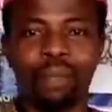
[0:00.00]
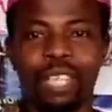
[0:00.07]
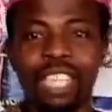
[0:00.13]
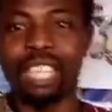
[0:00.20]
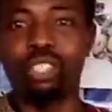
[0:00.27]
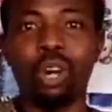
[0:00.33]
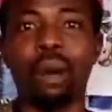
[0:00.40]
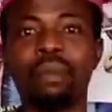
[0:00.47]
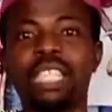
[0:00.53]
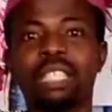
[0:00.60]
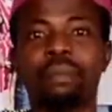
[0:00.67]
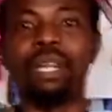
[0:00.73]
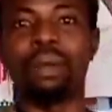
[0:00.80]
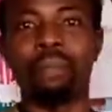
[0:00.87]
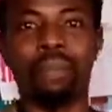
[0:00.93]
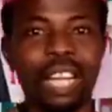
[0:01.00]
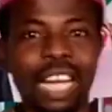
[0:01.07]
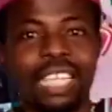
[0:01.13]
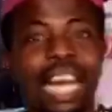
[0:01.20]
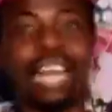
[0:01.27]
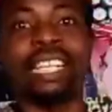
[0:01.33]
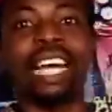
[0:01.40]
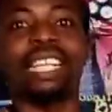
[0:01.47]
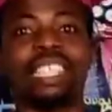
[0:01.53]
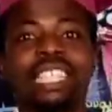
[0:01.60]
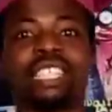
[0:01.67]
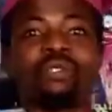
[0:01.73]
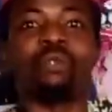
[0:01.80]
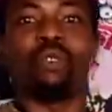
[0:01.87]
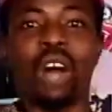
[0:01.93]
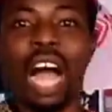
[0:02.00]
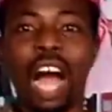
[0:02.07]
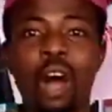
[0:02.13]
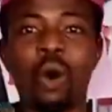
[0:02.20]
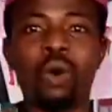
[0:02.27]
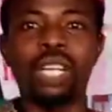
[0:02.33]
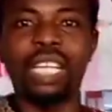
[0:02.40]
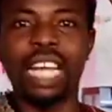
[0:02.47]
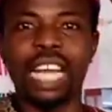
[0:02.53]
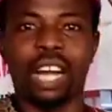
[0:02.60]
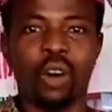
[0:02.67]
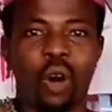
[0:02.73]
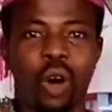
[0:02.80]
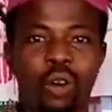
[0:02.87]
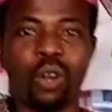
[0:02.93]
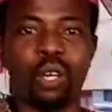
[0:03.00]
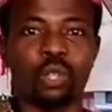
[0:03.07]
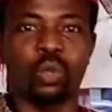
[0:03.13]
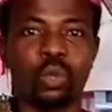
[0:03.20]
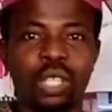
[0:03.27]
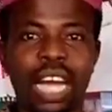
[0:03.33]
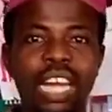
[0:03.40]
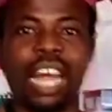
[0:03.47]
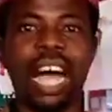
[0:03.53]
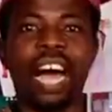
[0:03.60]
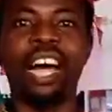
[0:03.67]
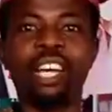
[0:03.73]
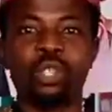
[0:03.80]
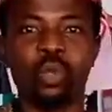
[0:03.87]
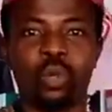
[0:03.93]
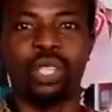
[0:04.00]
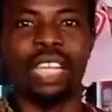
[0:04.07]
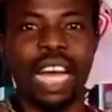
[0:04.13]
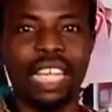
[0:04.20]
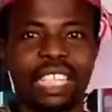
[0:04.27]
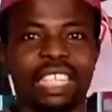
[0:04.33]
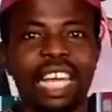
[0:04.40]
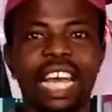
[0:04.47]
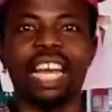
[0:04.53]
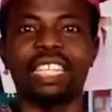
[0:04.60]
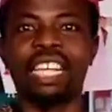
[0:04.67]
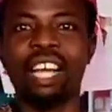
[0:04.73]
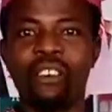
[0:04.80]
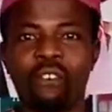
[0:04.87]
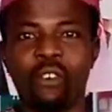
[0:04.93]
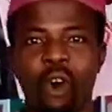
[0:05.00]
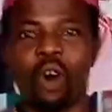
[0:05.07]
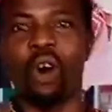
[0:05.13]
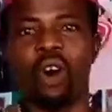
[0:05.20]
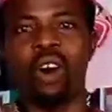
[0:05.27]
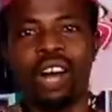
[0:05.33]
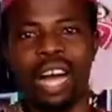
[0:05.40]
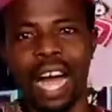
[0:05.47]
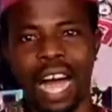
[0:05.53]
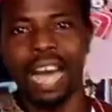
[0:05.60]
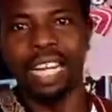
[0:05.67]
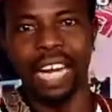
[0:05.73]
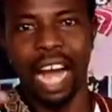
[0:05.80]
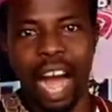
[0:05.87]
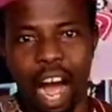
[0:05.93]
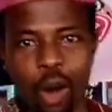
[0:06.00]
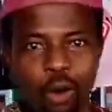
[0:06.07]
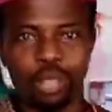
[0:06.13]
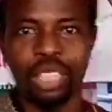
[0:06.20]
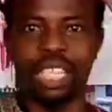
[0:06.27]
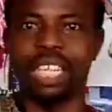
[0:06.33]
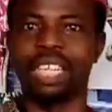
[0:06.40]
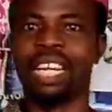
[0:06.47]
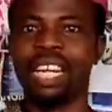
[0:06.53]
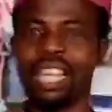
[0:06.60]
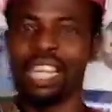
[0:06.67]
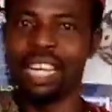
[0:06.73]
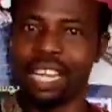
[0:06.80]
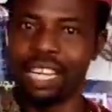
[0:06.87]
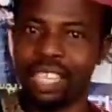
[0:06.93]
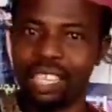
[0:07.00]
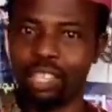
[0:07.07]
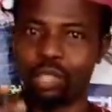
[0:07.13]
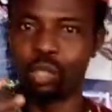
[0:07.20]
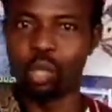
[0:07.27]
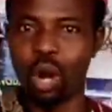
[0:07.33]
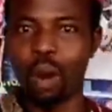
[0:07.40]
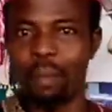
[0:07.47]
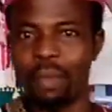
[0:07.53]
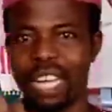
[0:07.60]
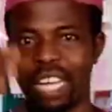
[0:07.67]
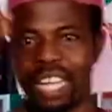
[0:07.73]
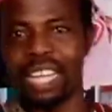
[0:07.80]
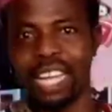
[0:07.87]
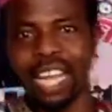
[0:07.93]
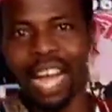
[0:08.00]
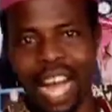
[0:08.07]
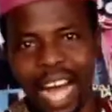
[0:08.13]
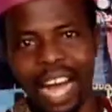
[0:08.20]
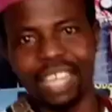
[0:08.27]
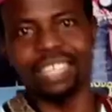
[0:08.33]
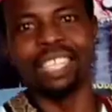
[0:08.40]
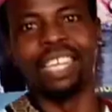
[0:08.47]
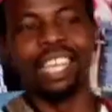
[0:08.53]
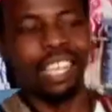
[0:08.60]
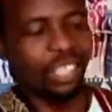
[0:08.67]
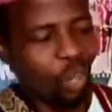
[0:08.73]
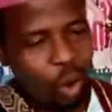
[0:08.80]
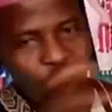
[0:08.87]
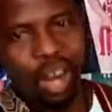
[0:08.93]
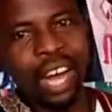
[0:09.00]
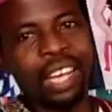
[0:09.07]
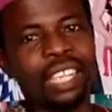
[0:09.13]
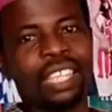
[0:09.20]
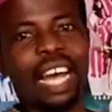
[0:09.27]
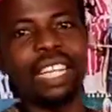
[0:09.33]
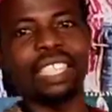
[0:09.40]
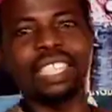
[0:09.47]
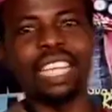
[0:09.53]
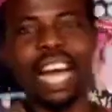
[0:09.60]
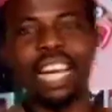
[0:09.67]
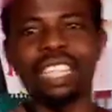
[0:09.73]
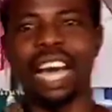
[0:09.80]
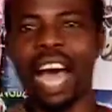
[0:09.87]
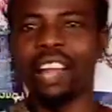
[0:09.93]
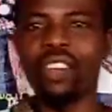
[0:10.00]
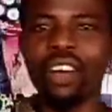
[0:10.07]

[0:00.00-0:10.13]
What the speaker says: the drum is being played, and that is how they call us together to get set for an outing in drumming act. So that is that.